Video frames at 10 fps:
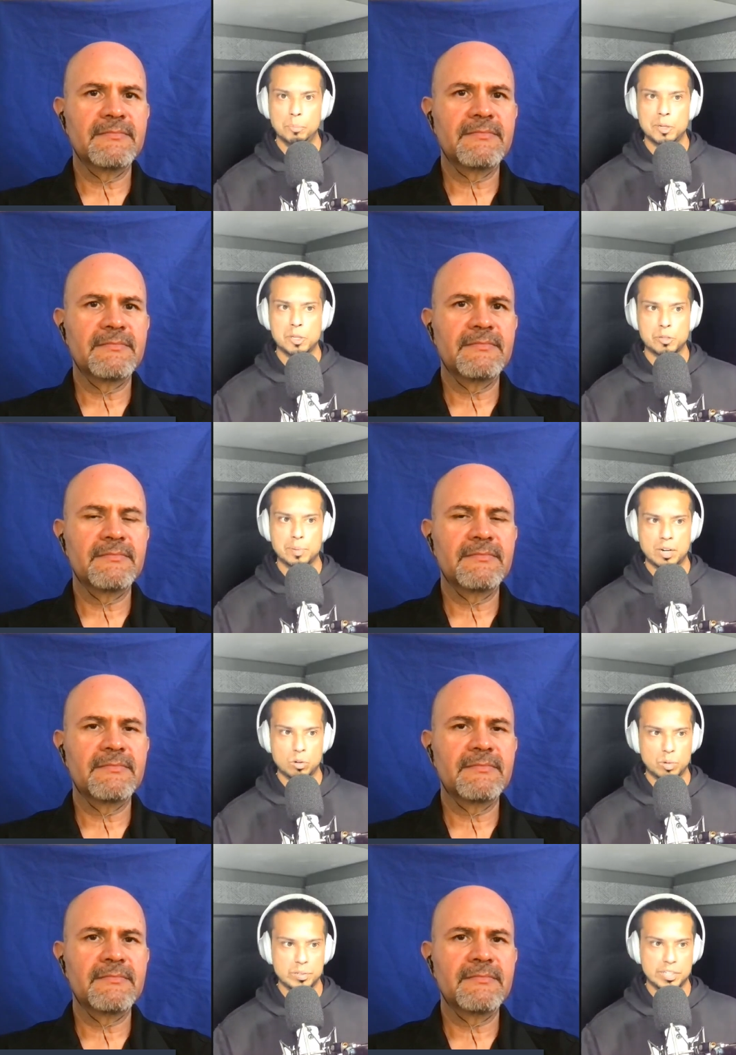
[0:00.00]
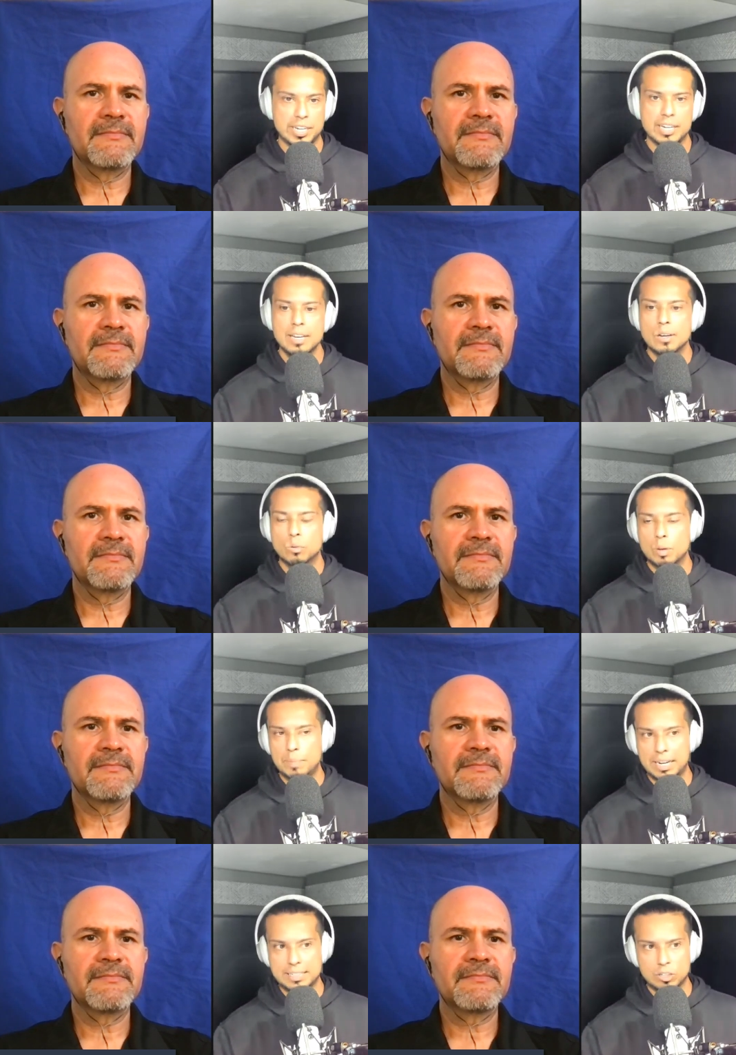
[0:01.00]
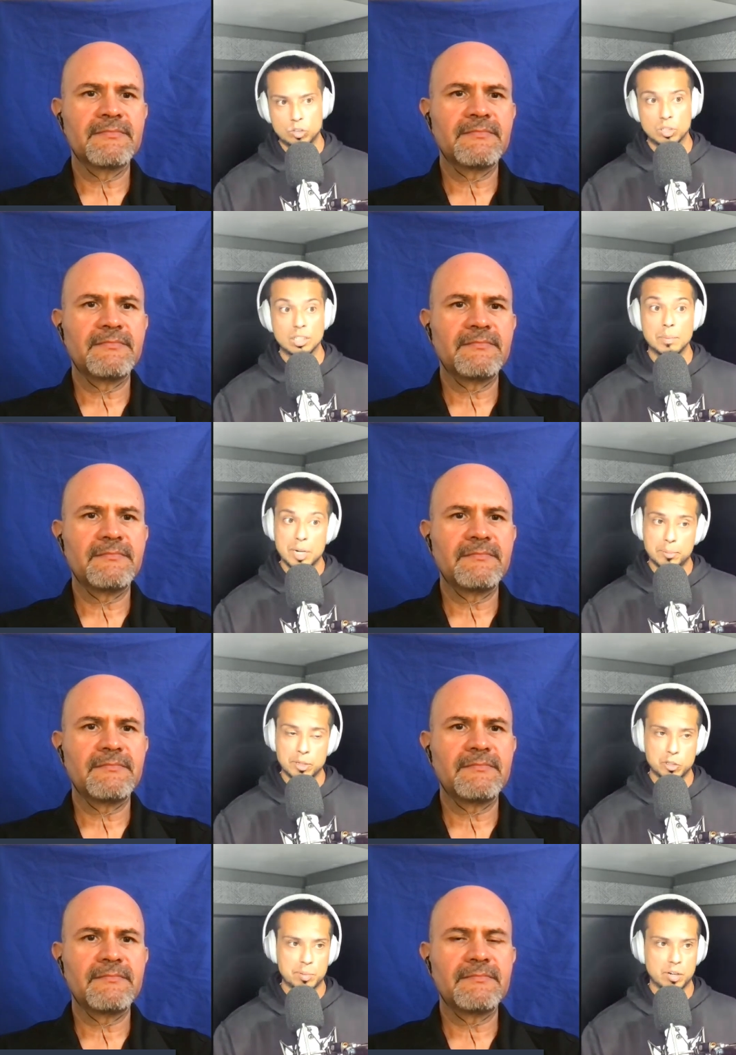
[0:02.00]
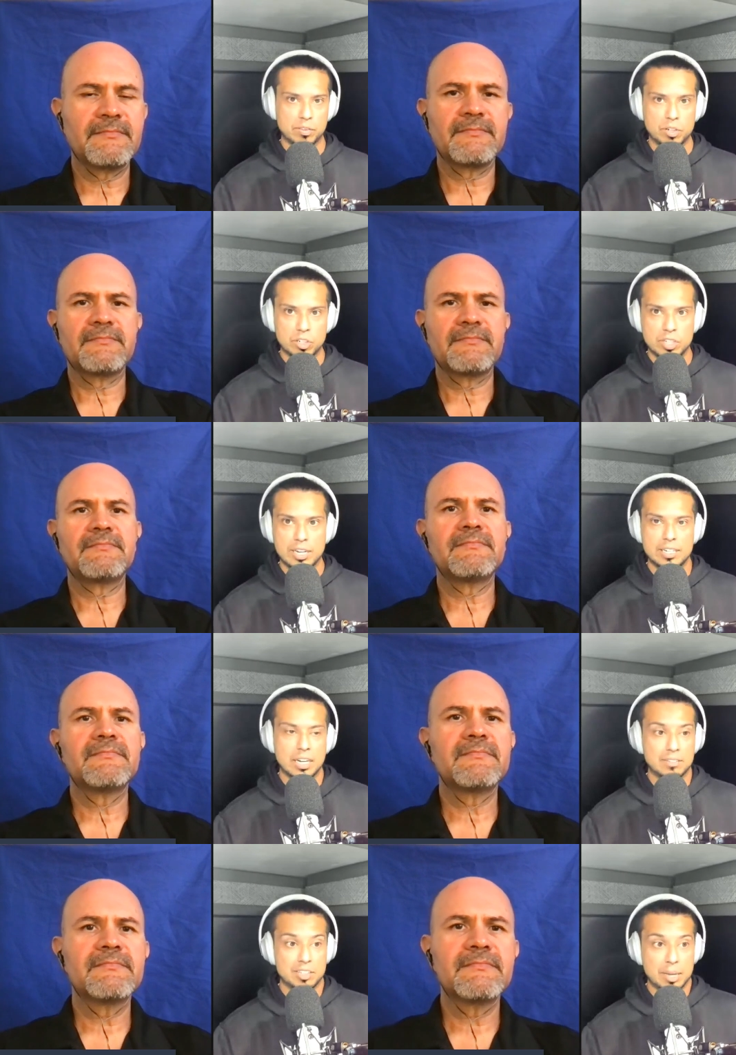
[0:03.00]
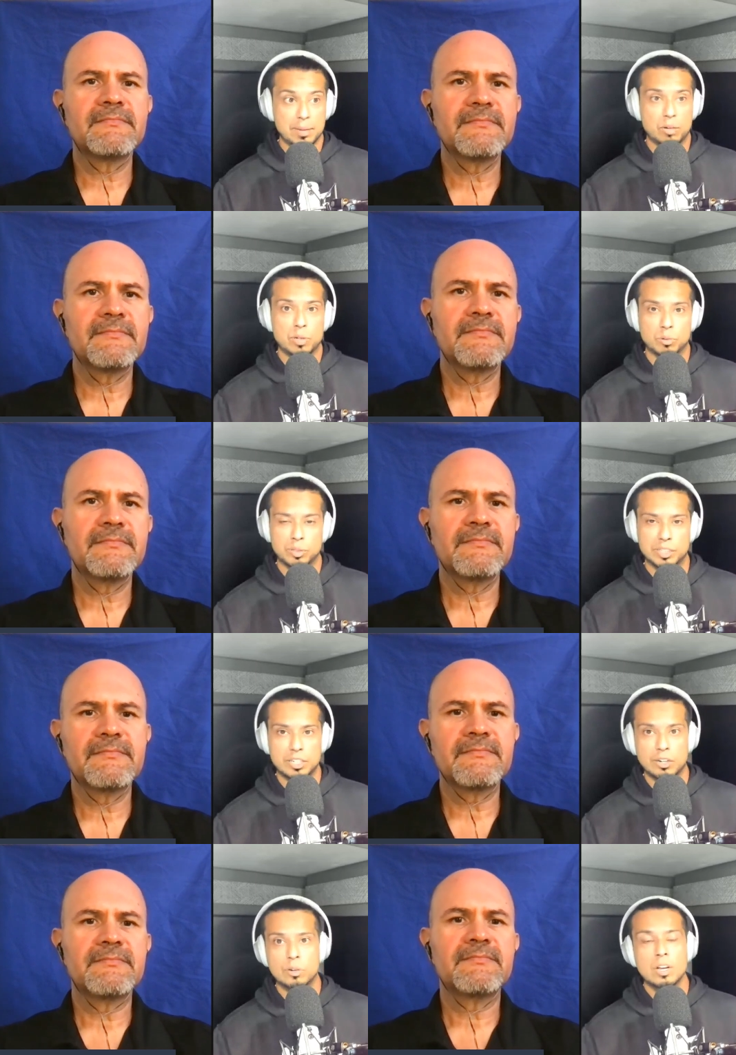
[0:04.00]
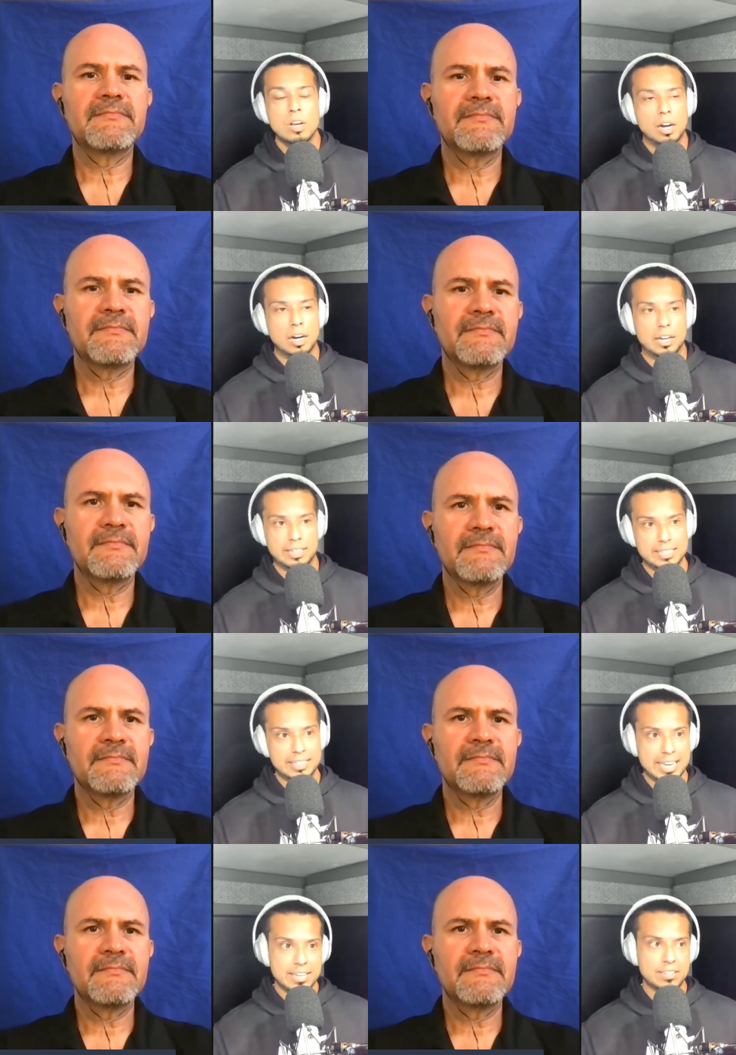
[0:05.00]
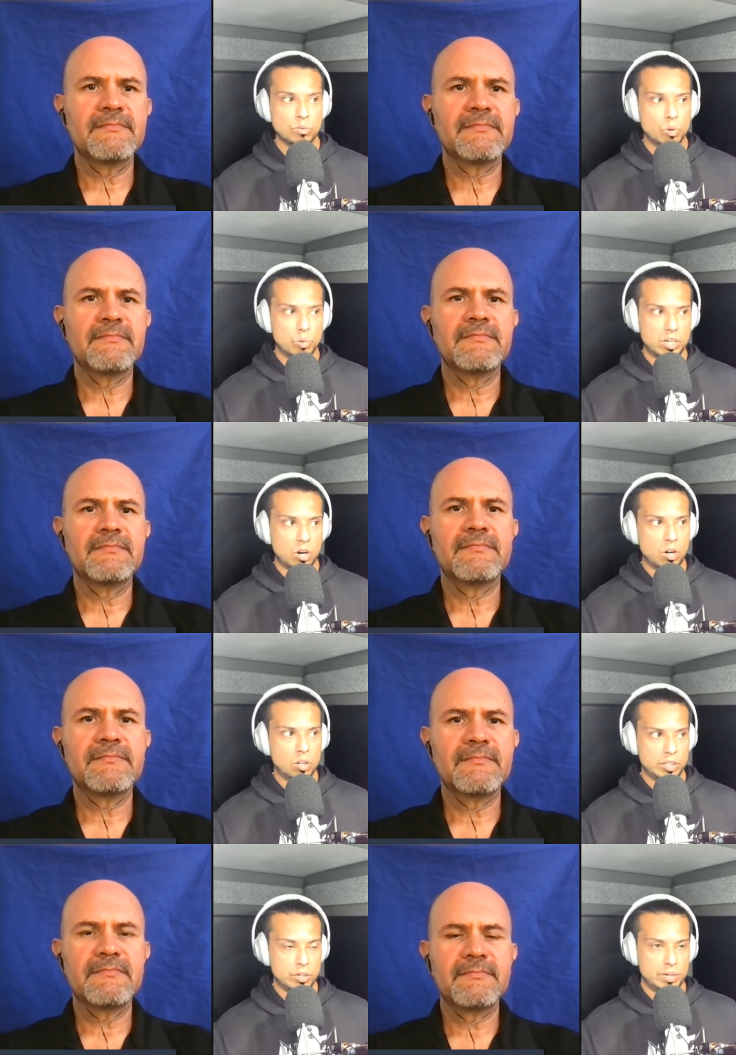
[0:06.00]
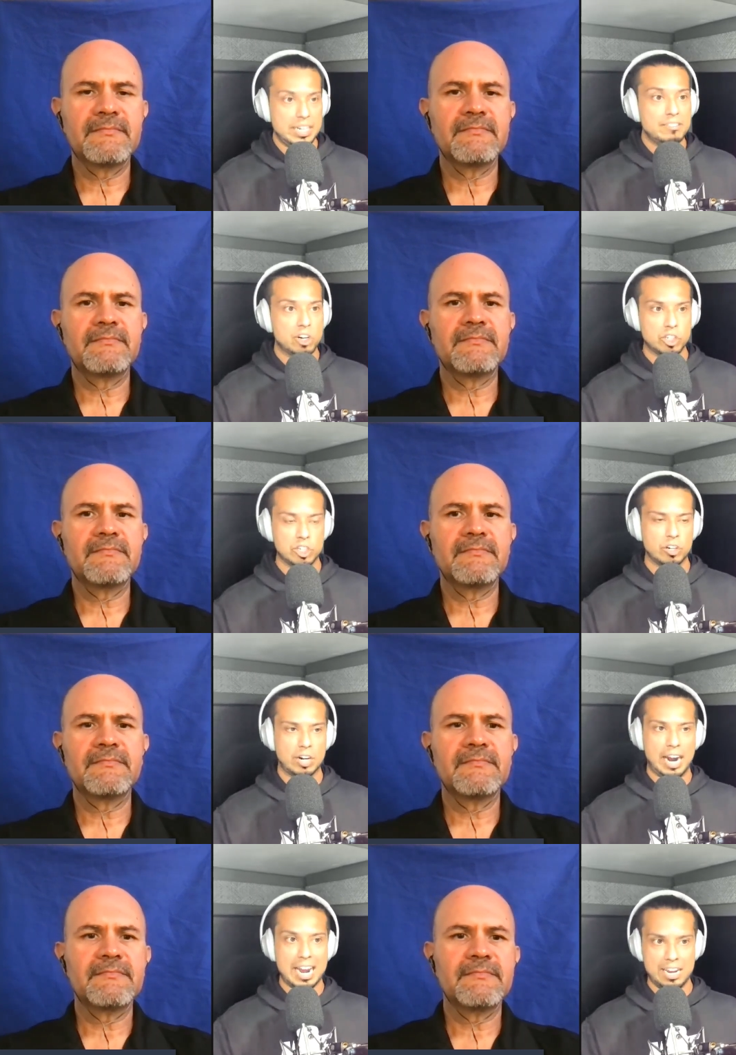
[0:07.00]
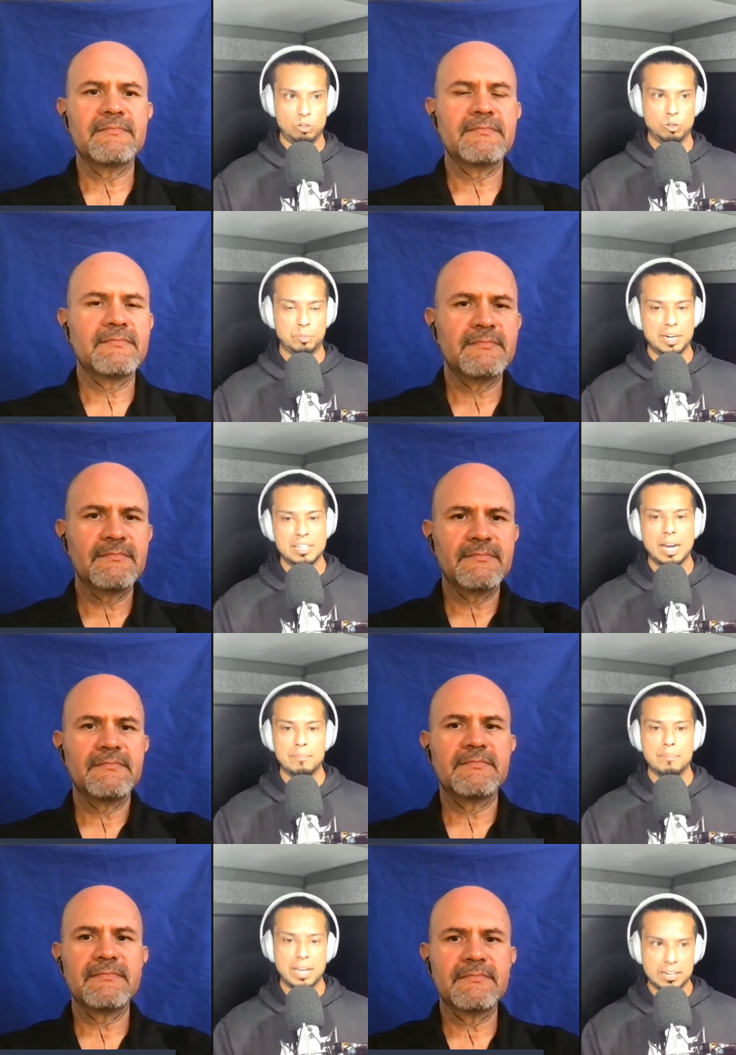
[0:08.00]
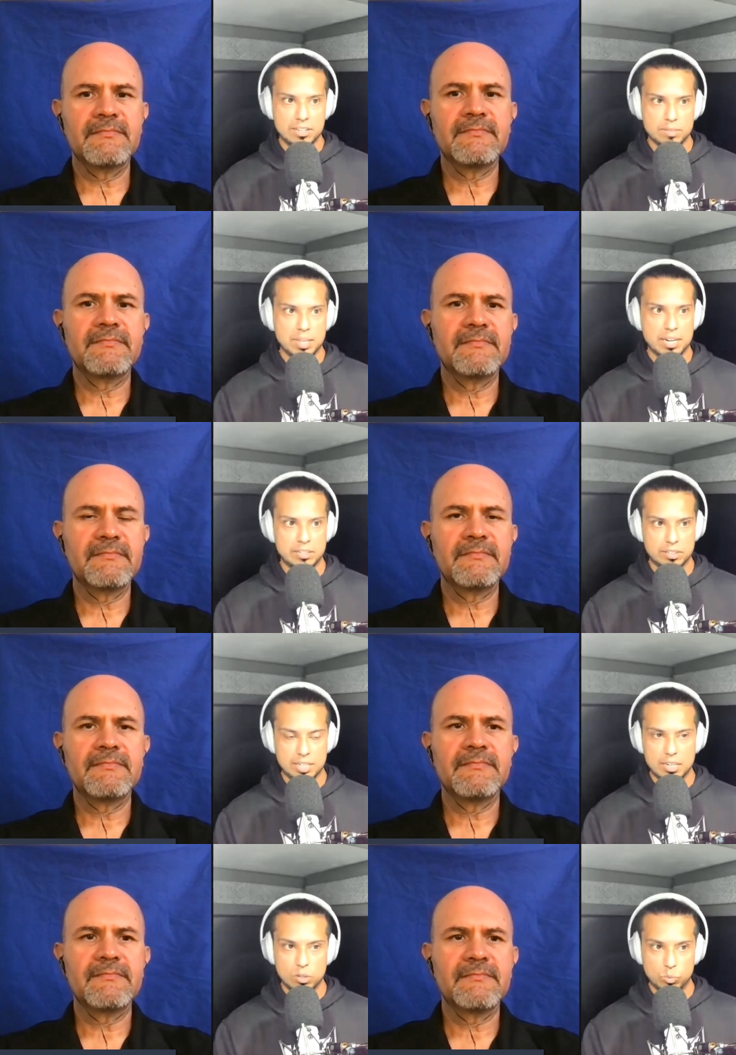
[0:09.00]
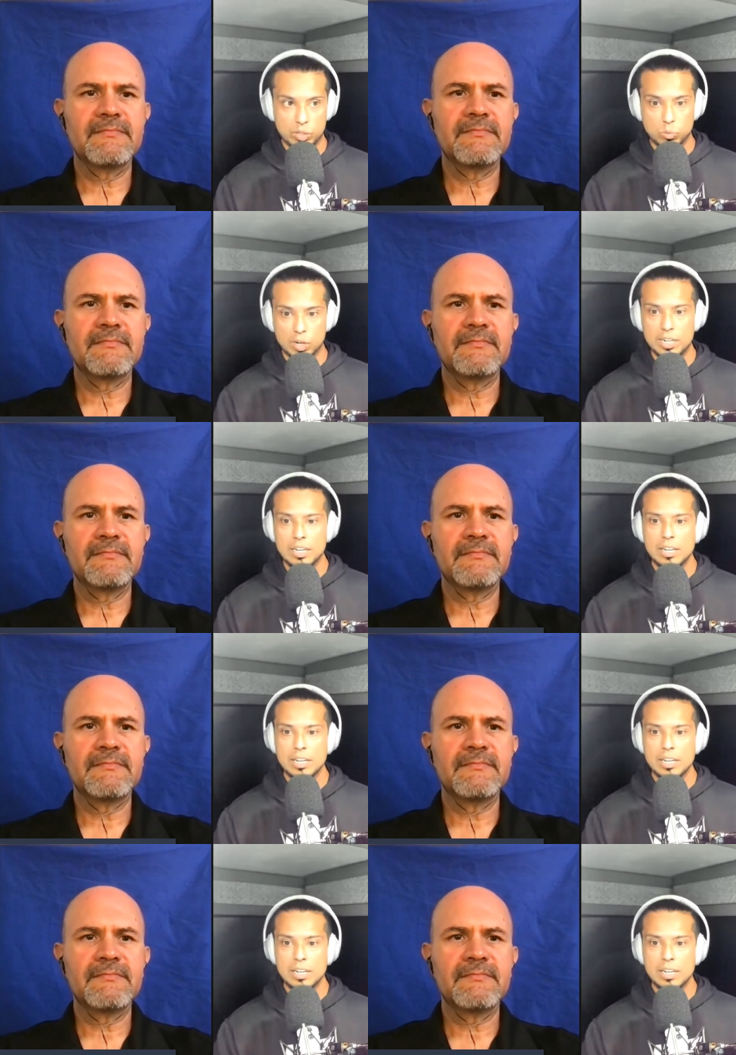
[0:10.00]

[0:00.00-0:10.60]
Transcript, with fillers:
Speaker 1: participant on Wednesday, went back down to a limited participant on Thursday. Did he have a setback? We don't really know. Uh, this is what we call, you know, an eversion or high ankle sprain type mechanism that he sustained in week one.